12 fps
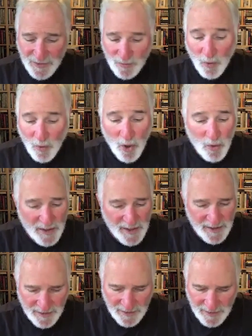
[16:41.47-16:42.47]

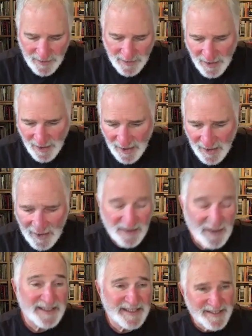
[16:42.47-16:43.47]
woke
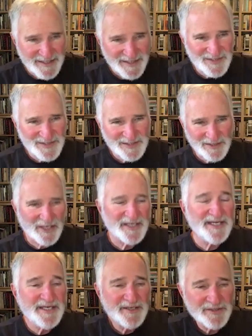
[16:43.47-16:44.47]
elitists are
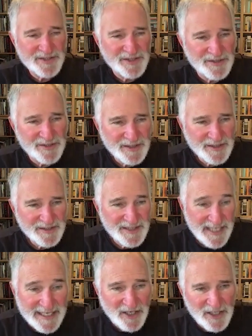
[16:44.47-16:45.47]
here to
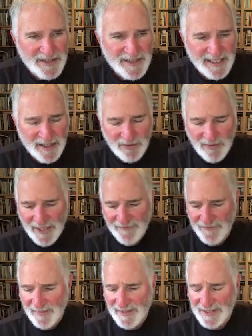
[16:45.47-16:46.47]
take our town away
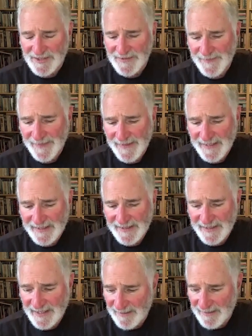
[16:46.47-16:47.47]
from us.
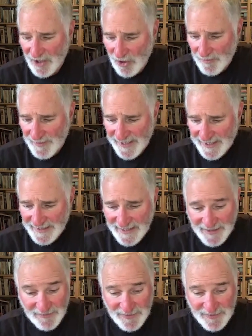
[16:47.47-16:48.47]
And I'm hoping
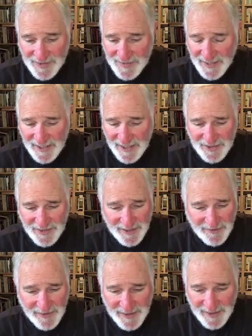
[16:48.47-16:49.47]
that through discussion,
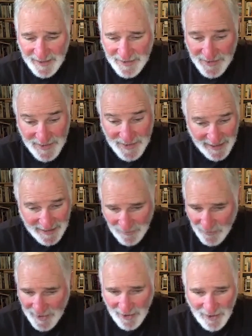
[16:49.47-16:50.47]
they're going to understand that
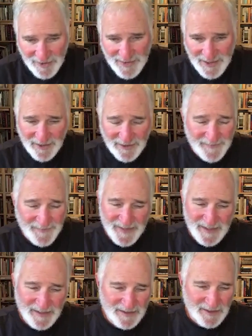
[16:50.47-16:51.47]
we also
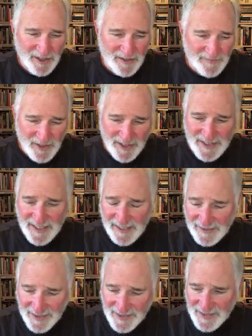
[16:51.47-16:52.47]
love
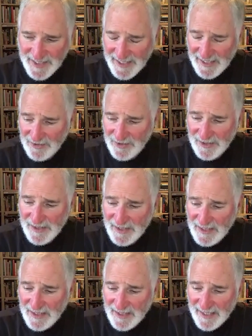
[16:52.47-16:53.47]
this town,
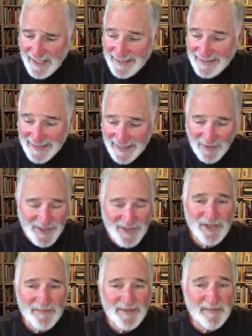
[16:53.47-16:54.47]
and that it's
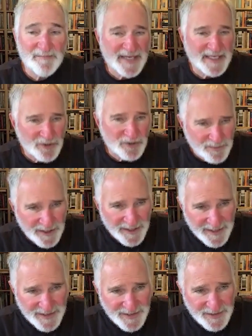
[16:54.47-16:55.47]
going to be a better
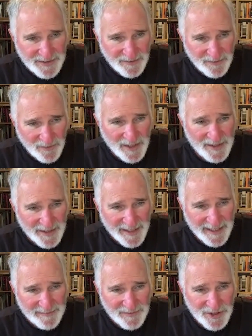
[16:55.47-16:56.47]
place when the
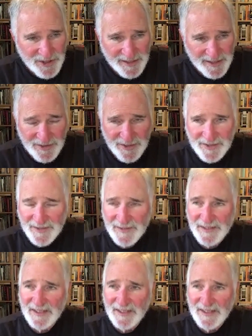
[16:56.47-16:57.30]
name changes,